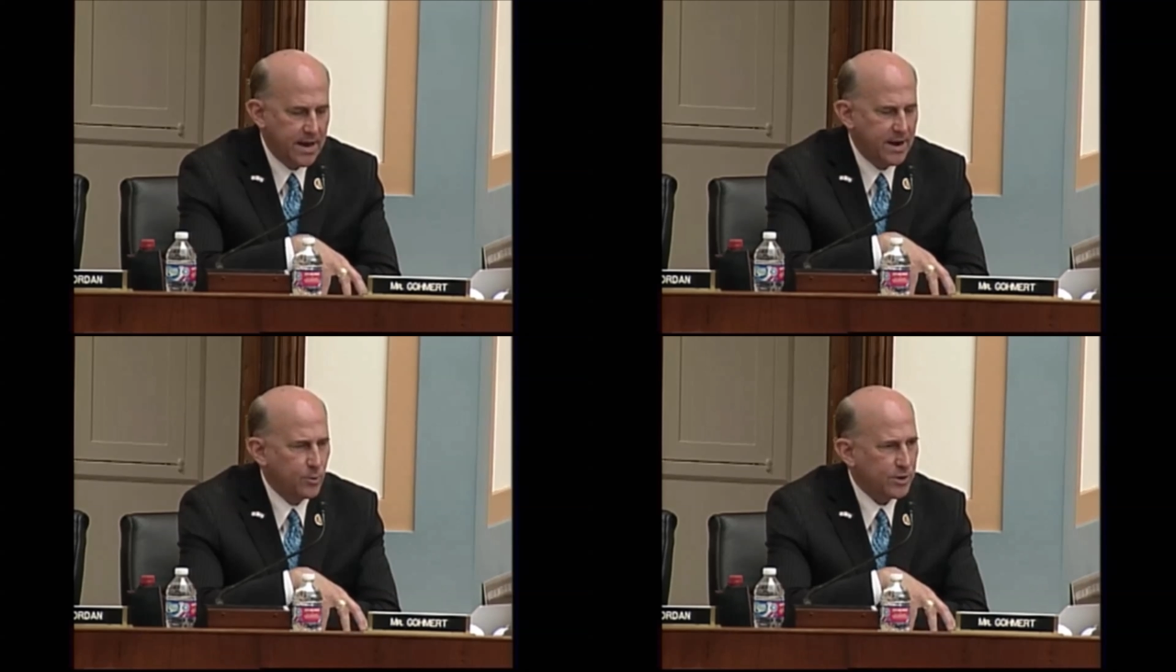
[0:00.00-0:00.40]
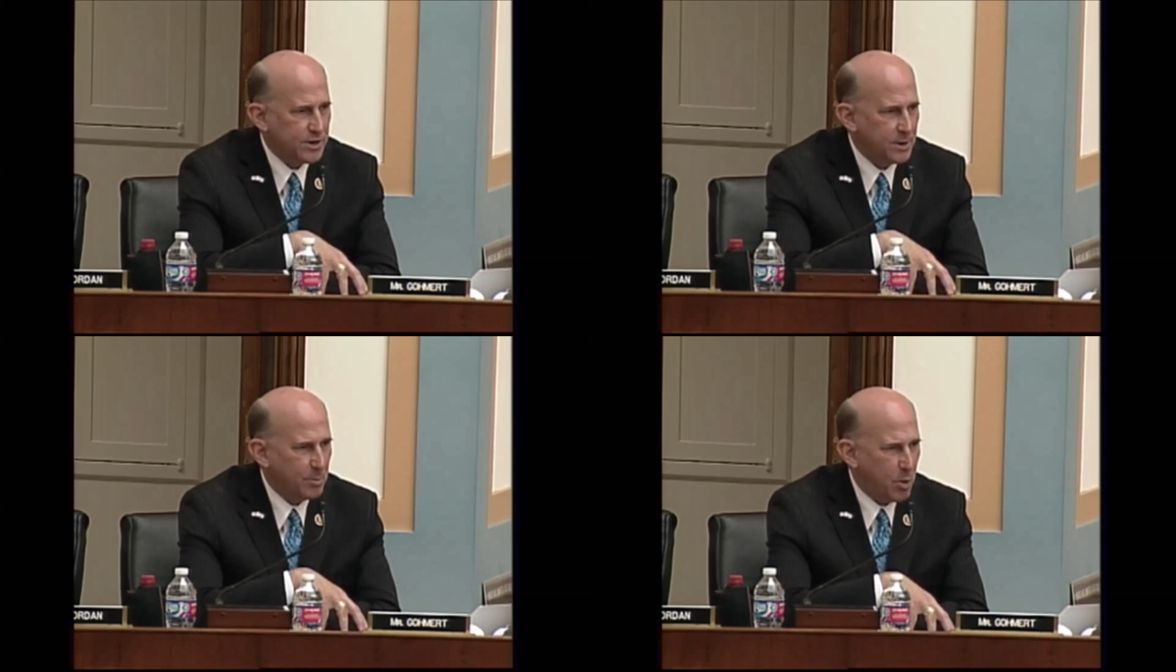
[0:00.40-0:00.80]
He
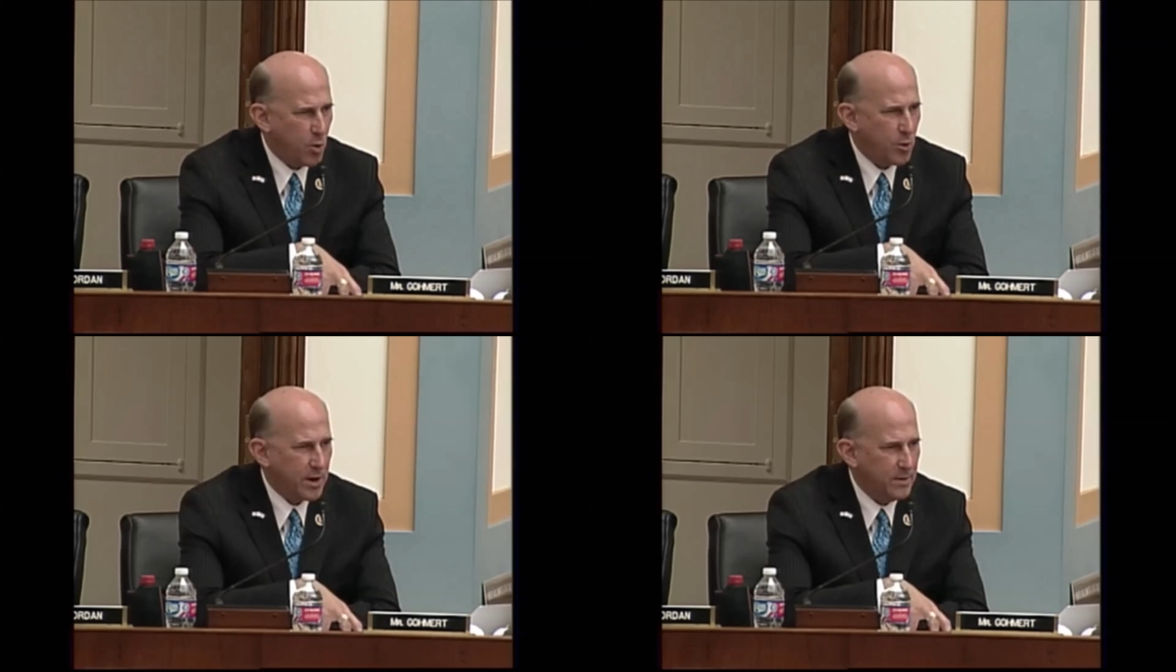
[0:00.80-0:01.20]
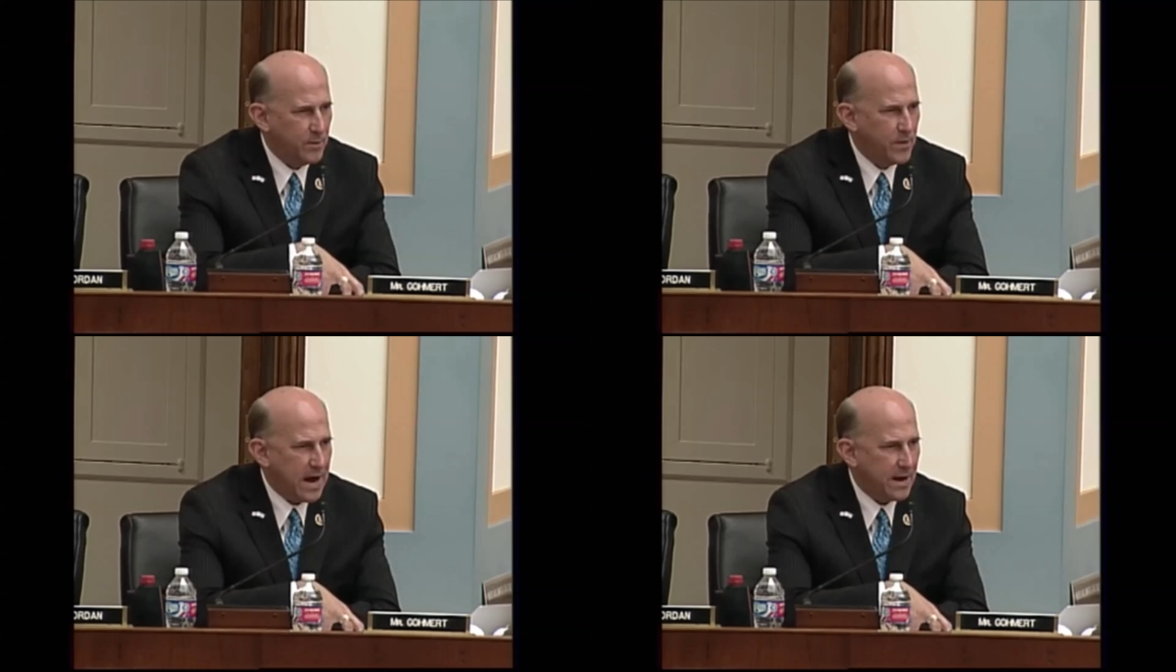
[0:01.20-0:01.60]
was deported
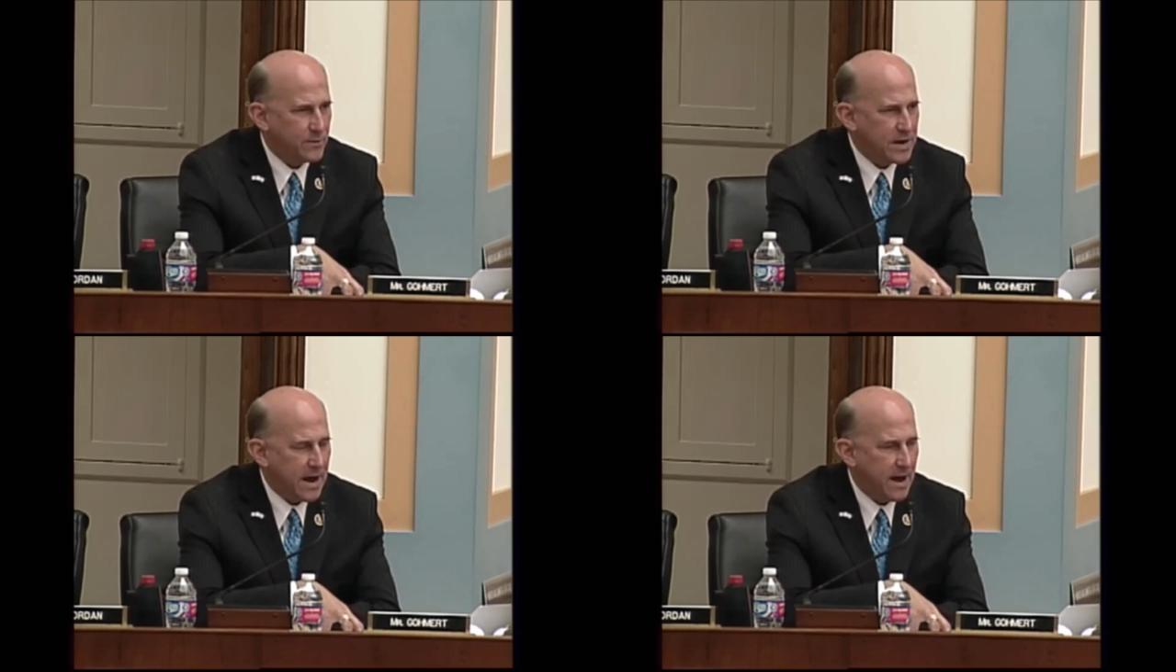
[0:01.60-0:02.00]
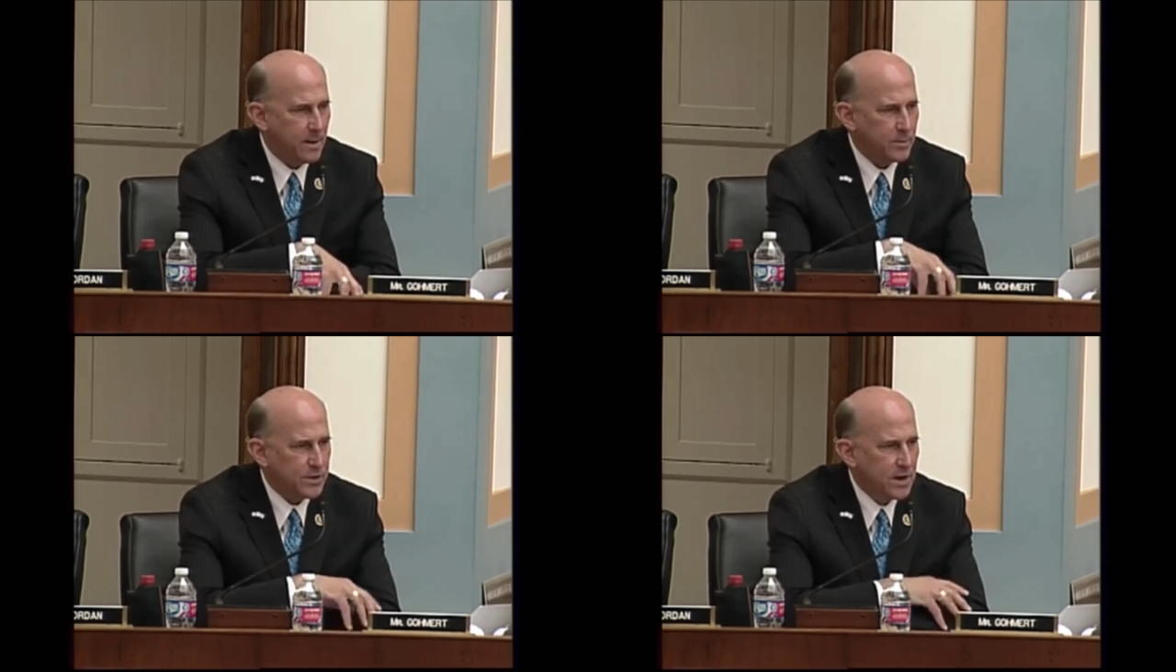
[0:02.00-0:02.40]
5
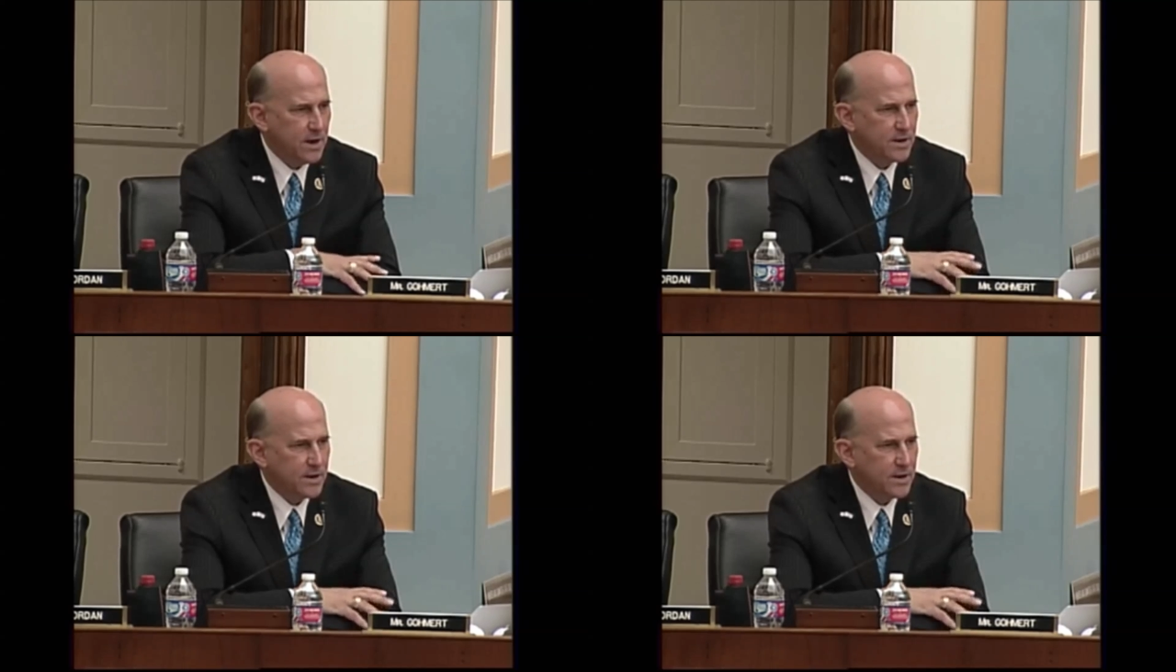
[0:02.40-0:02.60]
times.